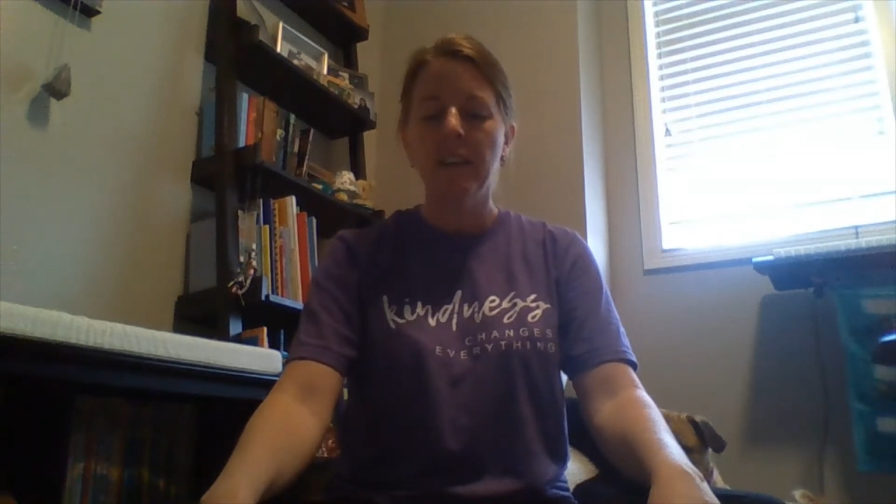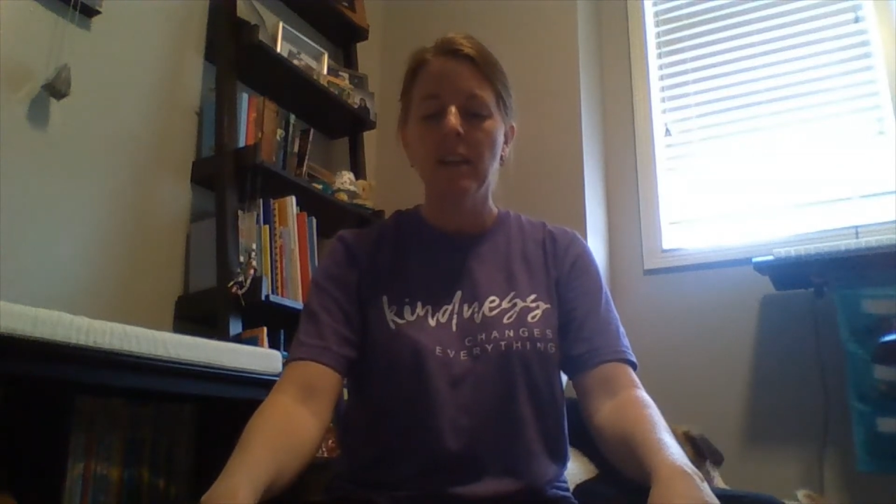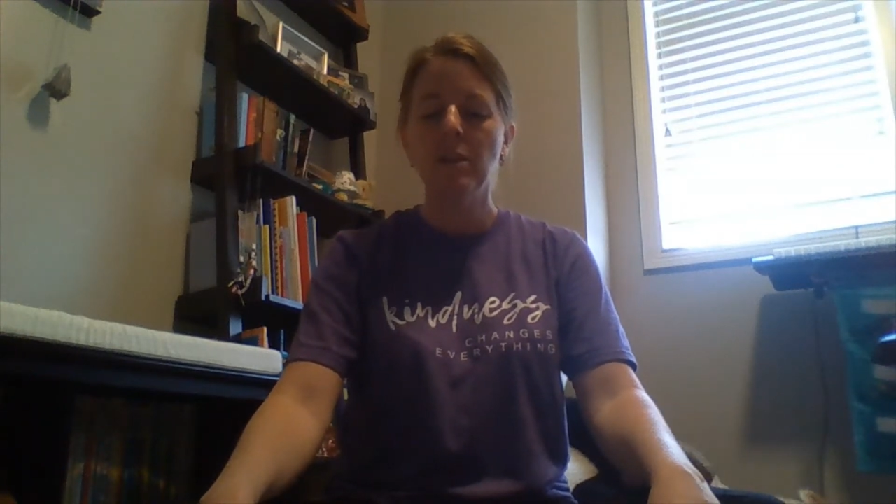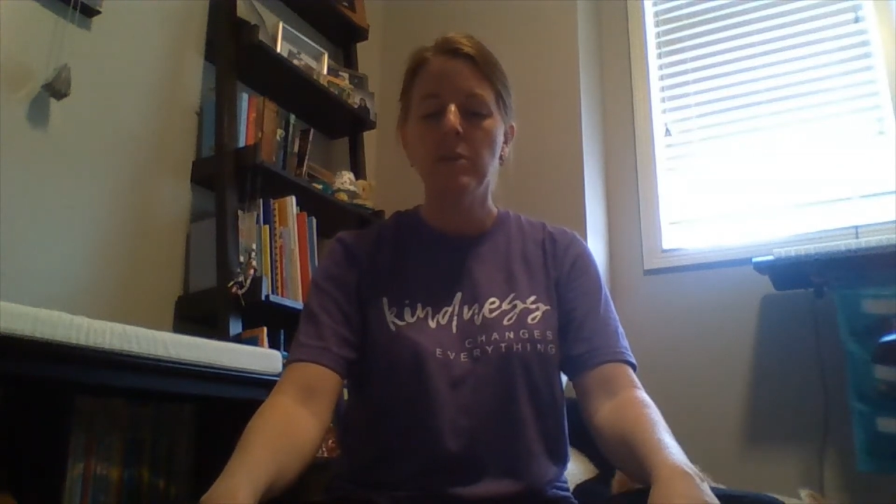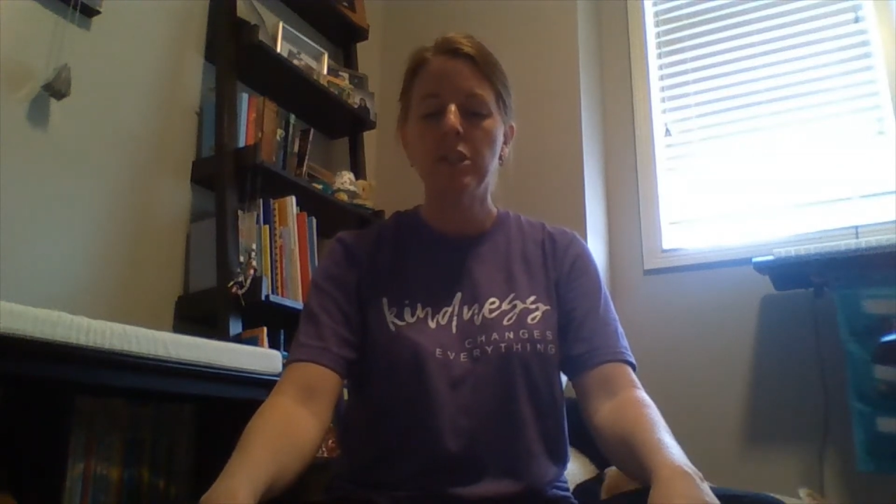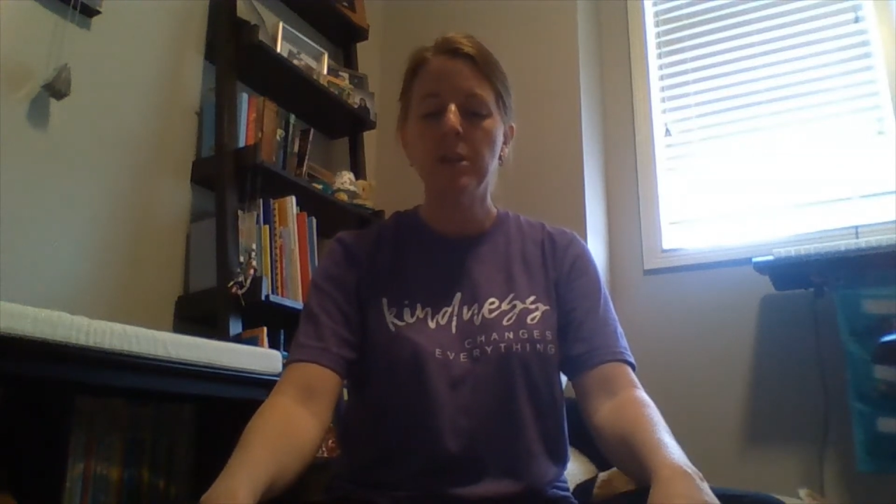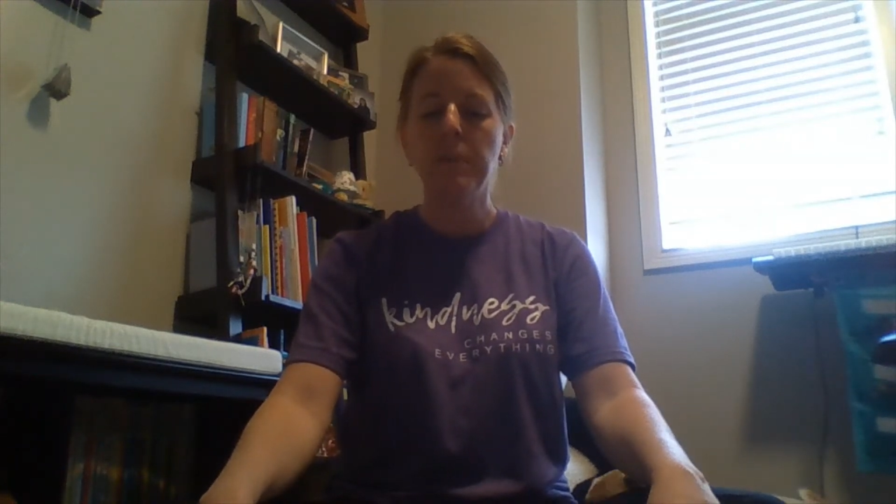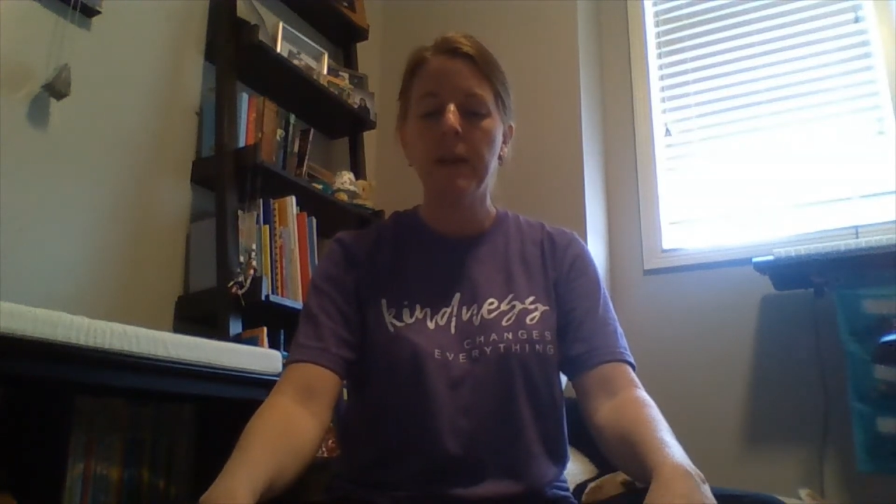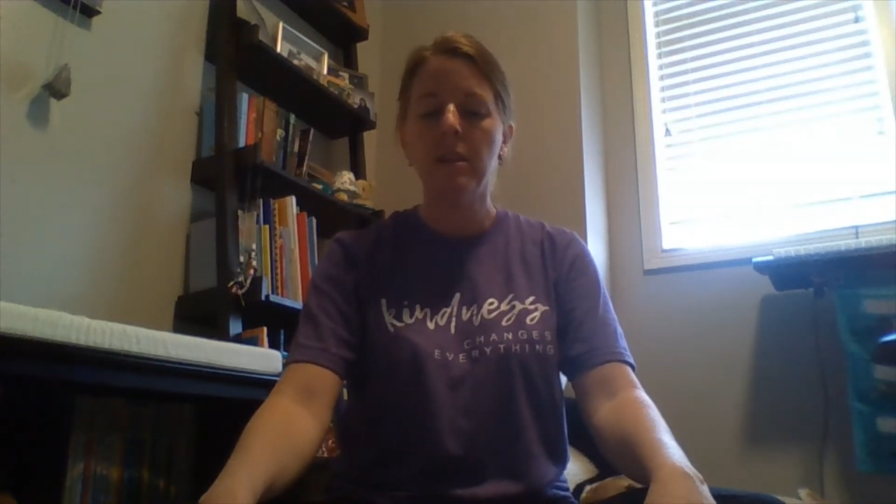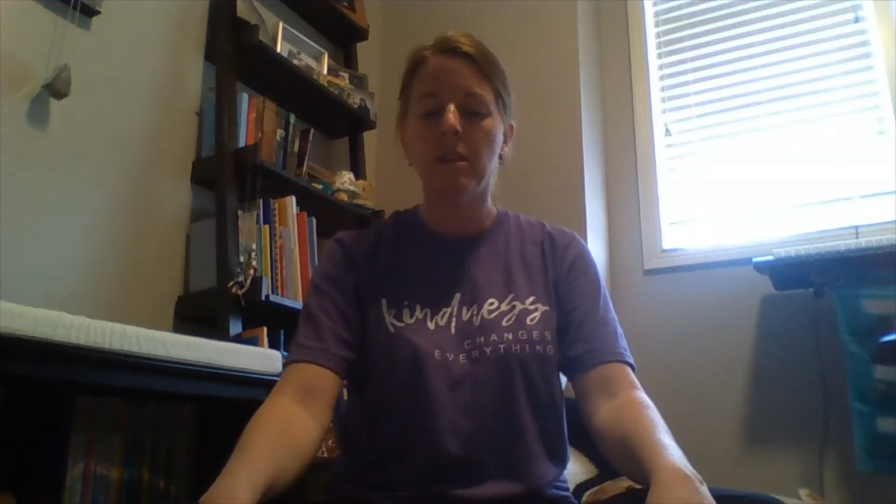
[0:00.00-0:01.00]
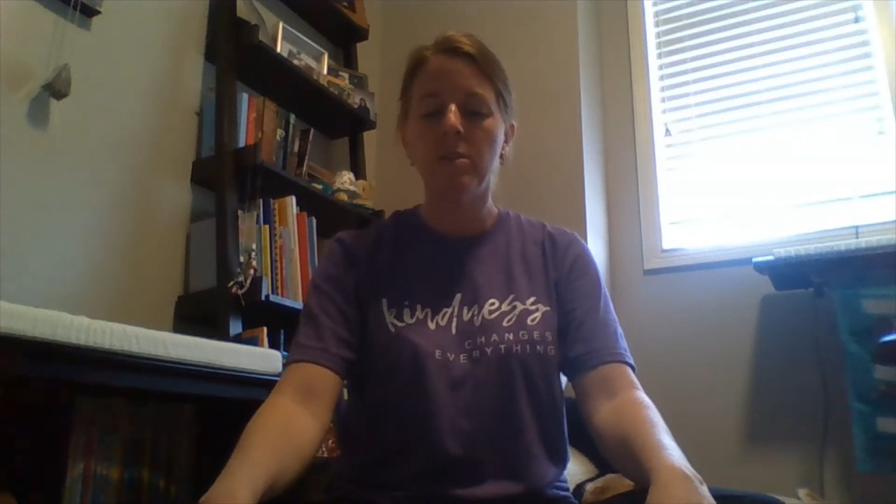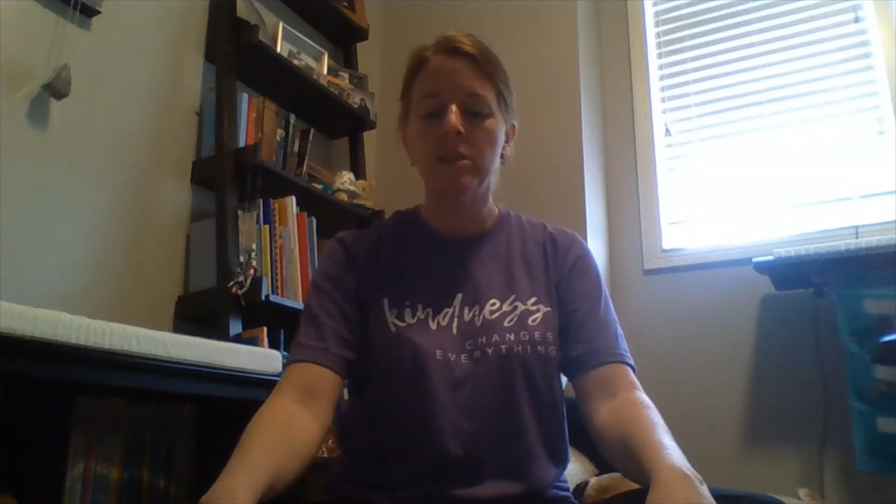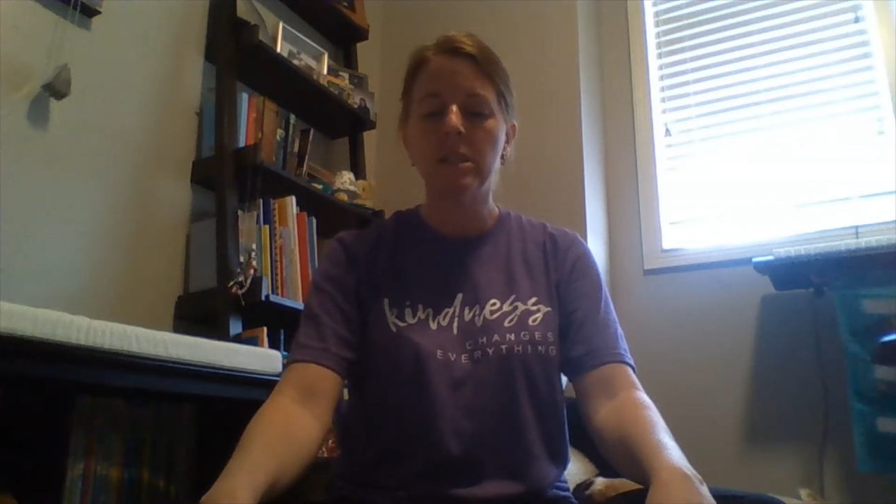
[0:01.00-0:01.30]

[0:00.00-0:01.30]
I want you to pay close